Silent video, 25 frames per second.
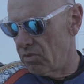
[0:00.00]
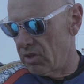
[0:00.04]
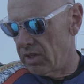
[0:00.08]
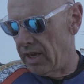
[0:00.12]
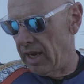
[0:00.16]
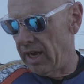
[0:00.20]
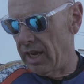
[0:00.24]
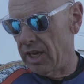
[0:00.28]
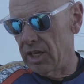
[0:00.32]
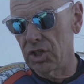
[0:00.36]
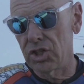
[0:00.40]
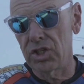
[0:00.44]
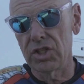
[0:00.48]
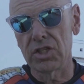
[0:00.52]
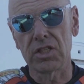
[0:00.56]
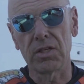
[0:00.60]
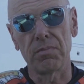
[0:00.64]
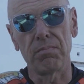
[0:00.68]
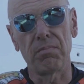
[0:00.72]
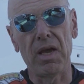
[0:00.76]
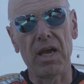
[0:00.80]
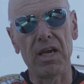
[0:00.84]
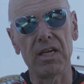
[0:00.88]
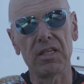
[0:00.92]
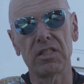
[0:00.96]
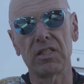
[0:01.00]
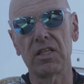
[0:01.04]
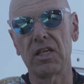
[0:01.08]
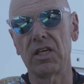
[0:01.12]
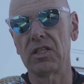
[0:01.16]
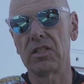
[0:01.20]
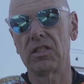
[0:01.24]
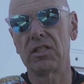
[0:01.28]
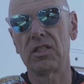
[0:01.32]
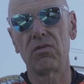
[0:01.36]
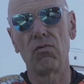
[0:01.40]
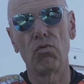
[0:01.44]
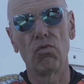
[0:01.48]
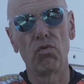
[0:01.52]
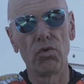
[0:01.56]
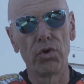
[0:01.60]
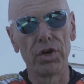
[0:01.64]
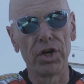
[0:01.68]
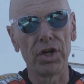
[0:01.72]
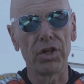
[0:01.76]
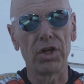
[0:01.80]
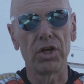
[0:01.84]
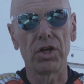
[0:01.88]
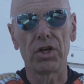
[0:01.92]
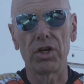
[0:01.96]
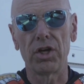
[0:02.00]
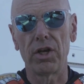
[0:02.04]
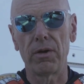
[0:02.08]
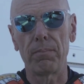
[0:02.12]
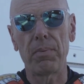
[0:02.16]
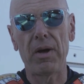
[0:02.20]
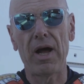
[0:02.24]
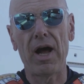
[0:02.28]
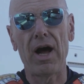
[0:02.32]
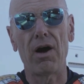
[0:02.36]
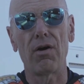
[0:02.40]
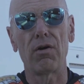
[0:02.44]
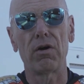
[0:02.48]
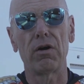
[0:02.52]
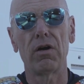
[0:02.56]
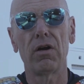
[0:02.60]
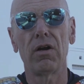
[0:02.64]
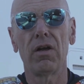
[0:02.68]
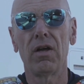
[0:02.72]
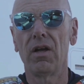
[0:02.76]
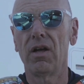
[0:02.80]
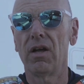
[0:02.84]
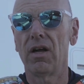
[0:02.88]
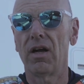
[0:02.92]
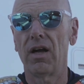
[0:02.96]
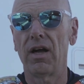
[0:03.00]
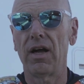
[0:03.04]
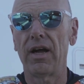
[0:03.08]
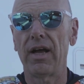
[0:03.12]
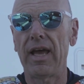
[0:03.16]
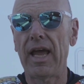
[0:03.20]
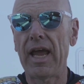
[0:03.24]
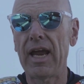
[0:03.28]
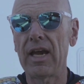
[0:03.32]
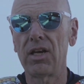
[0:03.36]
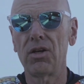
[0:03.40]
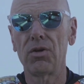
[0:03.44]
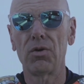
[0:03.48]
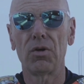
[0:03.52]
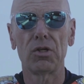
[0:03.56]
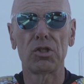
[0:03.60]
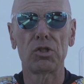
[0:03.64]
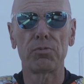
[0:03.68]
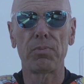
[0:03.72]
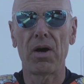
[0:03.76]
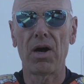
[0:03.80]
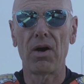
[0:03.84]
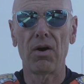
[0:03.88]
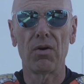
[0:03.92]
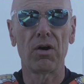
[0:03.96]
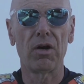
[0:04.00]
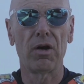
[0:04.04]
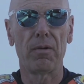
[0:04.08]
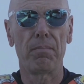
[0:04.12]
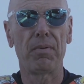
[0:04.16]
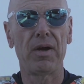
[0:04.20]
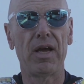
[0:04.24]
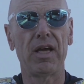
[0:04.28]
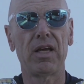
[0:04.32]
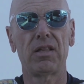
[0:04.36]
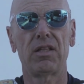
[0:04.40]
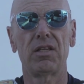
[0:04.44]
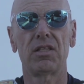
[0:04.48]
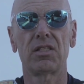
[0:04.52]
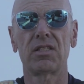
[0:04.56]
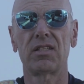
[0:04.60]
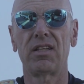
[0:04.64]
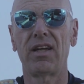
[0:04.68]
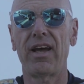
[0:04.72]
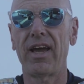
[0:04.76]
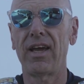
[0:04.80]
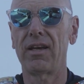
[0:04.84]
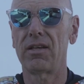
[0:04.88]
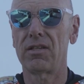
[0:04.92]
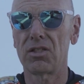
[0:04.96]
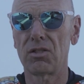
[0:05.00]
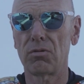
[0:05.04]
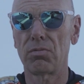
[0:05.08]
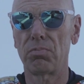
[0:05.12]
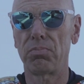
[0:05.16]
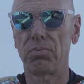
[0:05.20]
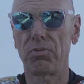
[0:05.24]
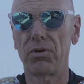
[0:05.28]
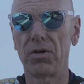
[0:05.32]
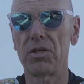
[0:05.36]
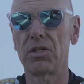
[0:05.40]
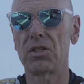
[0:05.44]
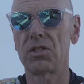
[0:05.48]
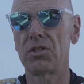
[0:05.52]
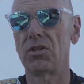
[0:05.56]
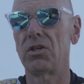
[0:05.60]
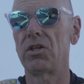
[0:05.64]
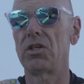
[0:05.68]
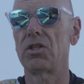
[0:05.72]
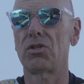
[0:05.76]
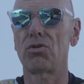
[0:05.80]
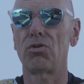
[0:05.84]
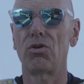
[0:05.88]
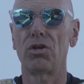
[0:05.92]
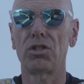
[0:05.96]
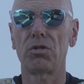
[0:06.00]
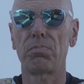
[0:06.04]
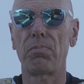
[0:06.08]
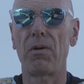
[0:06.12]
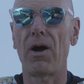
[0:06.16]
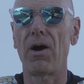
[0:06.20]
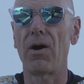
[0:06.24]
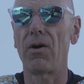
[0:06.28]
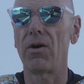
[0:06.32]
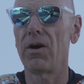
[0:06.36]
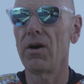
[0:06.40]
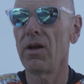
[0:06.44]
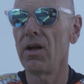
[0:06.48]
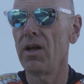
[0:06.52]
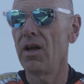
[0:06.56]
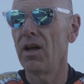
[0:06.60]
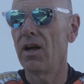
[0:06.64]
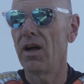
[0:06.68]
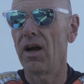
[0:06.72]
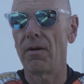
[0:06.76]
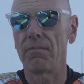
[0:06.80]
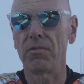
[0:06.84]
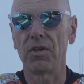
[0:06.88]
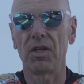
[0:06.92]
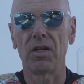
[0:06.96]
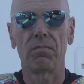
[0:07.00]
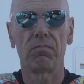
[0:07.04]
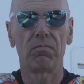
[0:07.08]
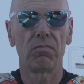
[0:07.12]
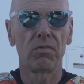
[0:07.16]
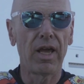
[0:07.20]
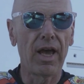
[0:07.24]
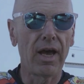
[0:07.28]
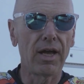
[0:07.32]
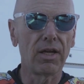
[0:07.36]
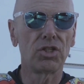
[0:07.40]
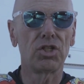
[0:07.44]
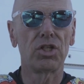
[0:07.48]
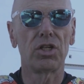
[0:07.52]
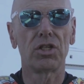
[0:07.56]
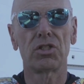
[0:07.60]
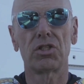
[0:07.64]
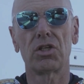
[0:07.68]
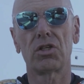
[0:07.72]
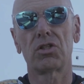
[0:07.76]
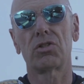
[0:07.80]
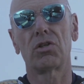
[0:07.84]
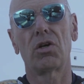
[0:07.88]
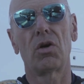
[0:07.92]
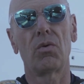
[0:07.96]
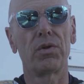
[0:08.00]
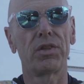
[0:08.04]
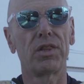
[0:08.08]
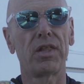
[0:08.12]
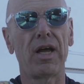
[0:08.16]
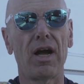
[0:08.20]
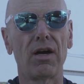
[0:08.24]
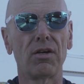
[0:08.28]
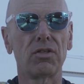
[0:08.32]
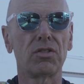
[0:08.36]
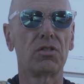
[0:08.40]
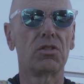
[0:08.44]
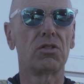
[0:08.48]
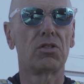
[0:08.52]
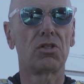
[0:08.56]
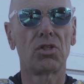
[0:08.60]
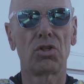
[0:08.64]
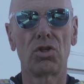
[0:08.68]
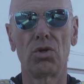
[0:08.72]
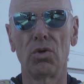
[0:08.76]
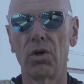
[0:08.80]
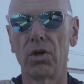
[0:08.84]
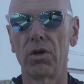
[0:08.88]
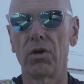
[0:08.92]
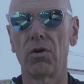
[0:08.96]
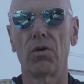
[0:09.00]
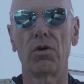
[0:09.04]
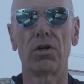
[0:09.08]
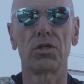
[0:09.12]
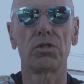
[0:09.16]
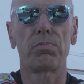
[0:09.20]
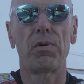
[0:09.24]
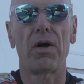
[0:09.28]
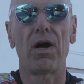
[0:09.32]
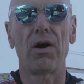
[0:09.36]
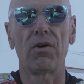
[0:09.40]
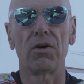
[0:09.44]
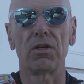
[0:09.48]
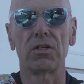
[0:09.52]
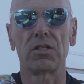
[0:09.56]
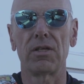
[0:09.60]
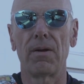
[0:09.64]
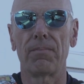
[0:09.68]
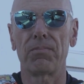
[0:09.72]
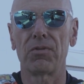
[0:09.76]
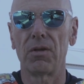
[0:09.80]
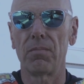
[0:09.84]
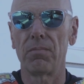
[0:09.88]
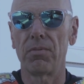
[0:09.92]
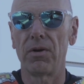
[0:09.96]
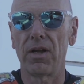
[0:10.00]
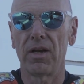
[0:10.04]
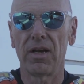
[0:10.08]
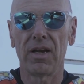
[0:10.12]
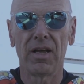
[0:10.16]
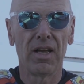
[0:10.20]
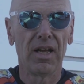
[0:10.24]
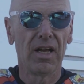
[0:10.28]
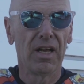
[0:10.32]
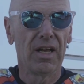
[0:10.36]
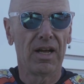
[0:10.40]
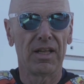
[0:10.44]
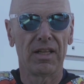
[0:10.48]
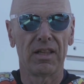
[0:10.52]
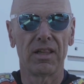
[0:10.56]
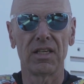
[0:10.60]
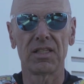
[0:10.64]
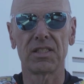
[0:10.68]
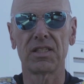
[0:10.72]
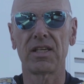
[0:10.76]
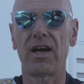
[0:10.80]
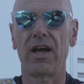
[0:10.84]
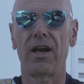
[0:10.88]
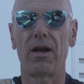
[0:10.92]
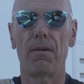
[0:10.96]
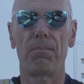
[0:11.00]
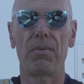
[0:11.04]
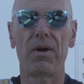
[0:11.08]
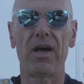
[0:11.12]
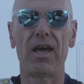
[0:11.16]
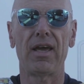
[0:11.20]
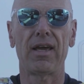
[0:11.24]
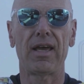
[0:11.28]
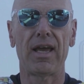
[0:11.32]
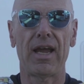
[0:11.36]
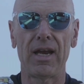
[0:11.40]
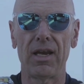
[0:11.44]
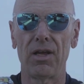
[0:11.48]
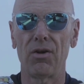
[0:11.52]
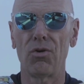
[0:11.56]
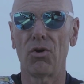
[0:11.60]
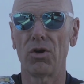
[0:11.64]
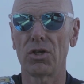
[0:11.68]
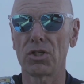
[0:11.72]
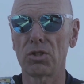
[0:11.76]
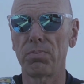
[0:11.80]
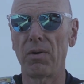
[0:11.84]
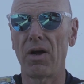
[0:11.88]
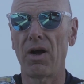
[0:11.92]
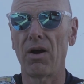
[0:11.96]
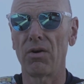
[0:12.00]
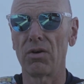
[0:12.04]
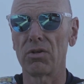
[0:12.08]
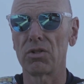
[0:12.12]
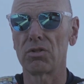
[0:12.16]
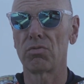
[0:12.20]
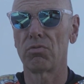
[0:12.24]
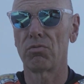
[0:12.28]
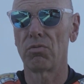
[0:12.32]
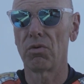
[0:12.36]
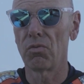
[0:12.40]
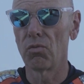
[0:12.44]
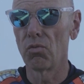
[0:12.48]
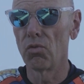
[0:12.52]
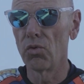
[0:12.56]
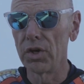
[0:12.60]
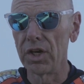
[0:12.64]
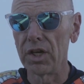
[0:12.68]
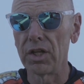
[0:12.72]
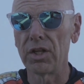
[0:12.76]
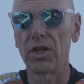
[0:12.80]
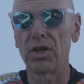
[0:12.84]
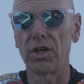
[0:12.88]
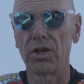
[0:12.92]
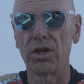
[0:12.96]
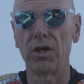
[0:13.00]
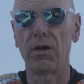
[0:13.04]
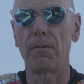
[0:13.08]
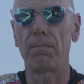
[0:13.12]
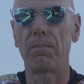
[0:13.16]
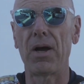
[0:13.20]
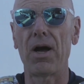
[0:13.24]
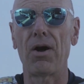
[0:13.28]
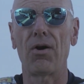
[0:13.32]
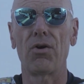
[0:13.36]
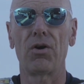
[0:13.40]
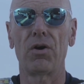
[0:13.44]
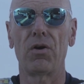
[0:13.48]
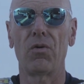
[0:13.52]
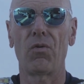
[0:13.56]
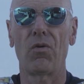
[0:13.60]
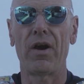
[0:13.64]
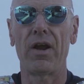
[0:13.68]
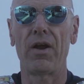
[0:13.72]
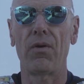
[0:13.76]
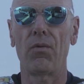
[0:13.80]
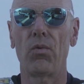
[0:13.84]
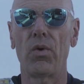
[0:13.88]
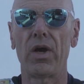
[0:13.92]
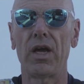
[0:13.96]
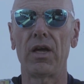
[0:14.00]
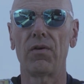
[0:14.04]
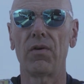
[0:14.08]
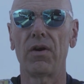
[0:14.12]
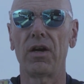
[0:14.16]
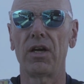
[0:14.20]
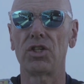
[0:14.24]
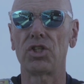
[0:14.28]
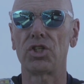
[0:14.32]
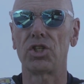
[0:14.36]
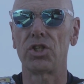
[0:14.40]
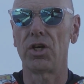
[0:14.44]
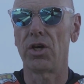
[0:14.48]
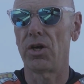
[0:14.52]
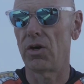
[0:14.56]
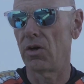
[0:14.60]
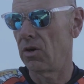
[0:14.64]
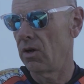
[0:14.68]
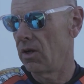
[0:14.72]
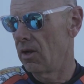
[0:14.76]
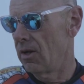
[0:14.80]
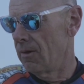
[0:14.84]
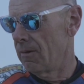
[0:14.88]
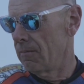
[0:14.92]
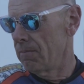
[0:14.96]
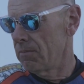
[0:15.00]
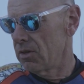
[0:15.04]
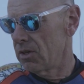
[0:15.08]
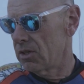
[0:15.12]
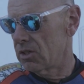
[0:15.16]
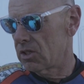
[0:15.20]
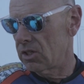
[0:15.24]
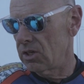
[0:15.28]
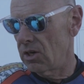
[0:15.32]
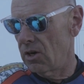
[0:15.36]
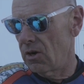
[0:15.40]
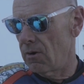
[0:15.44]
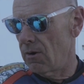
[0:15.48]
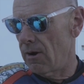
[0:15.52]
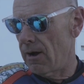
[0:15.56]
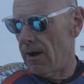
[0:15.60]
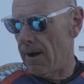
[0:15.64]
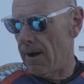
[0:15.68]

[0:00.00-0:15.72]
the engine's amazing, really good power. 80 horsepower on a bike this light is pretty serious horsepower. I mean, yeah, GSX-R 1000 is 200 horsepower or something, but this kind of bike, 80 horsepower, is really good power to weight ratio. So